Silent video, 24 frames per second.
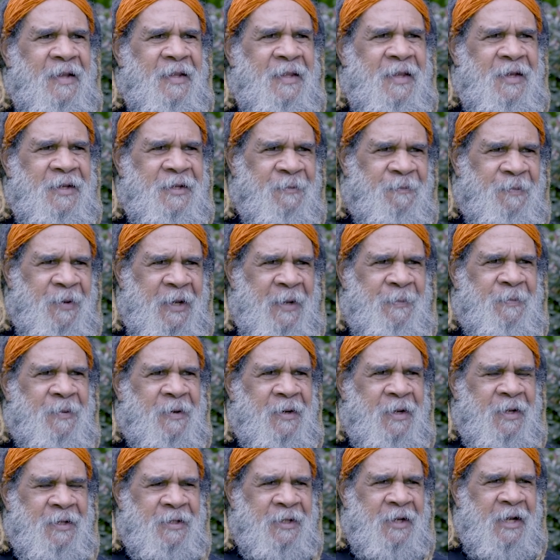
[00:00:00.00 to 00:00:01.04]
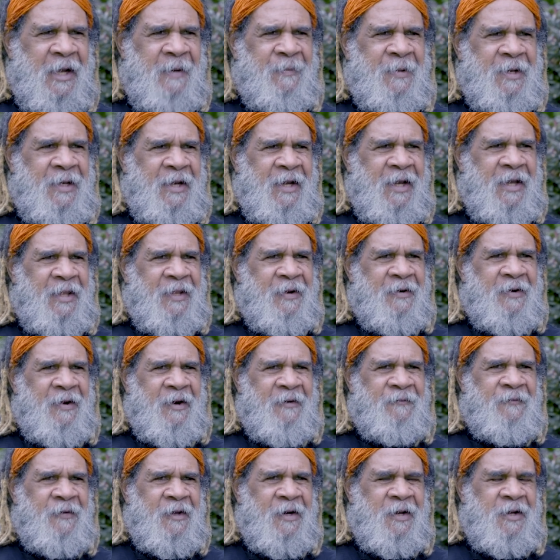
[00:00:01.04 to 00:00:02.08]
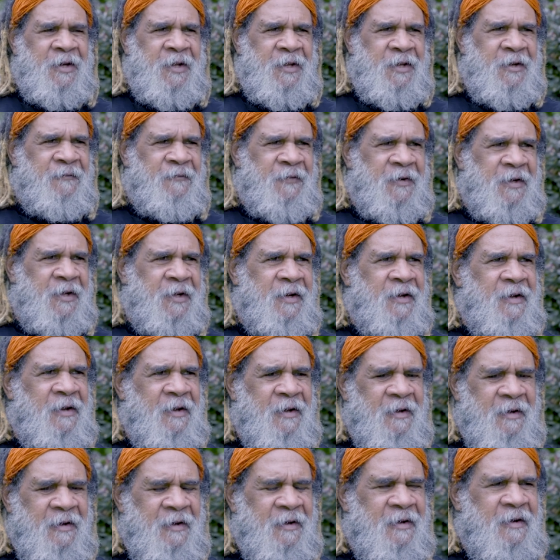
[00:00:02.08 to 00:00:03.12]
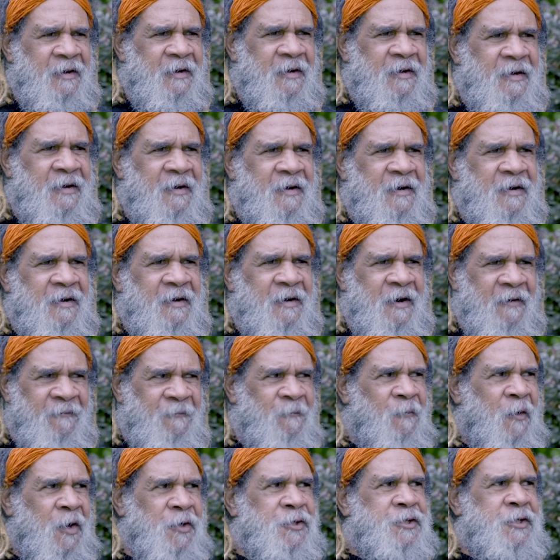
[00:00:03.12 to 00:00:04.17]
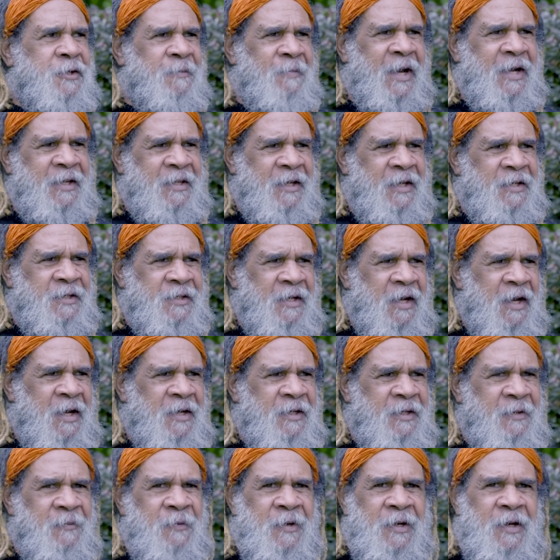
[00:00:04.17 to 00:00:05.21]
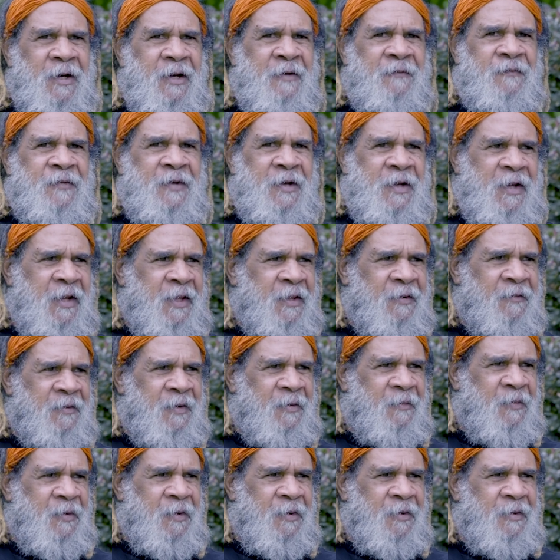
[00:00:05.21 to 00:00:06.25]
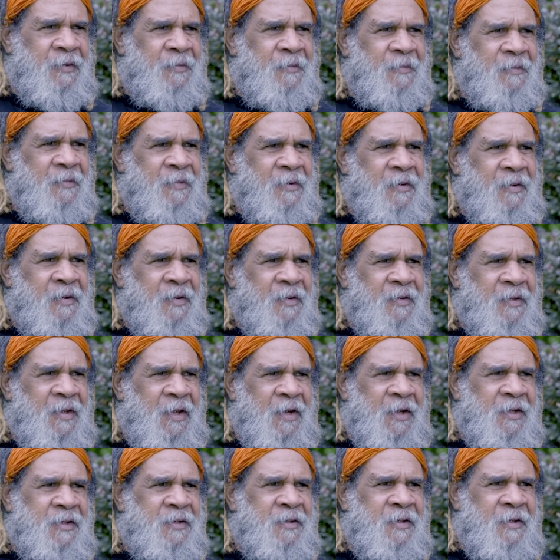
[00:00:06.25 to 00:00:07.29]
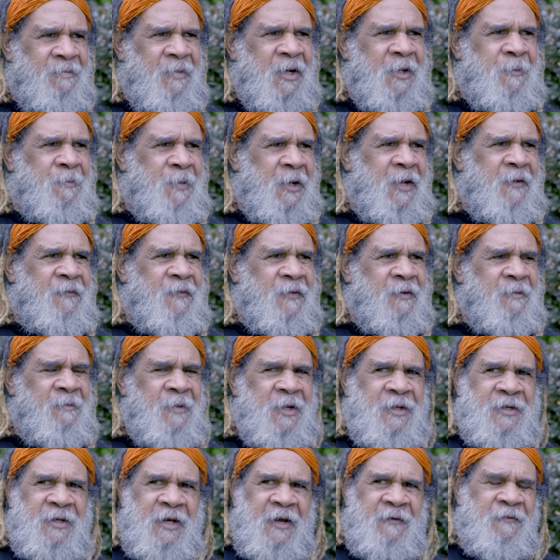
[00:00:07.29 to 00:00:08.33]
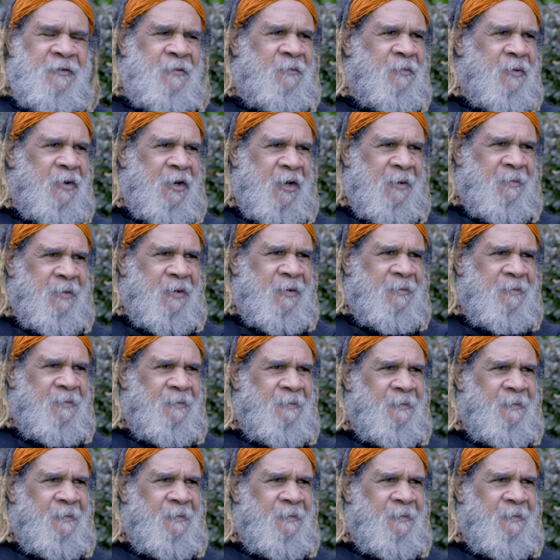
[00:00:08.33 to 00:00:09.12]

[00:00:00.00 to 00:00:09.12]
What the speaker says: there's a people, there's a coming together, and I feel it and you feel it, of wants to make that change. You want to live together in a world that is a much peaceful and much safer environment.